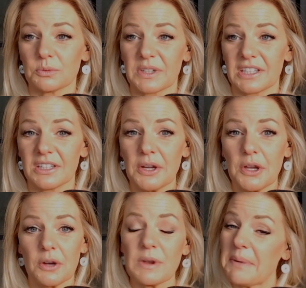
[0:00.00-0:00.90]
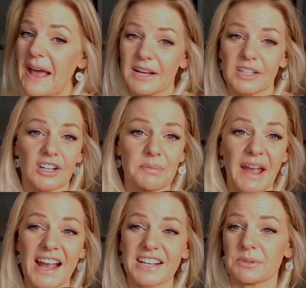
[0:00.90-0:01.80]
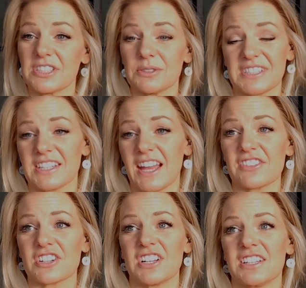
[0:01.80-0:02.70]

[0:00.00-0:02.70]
We pack it on our backs. We do it together.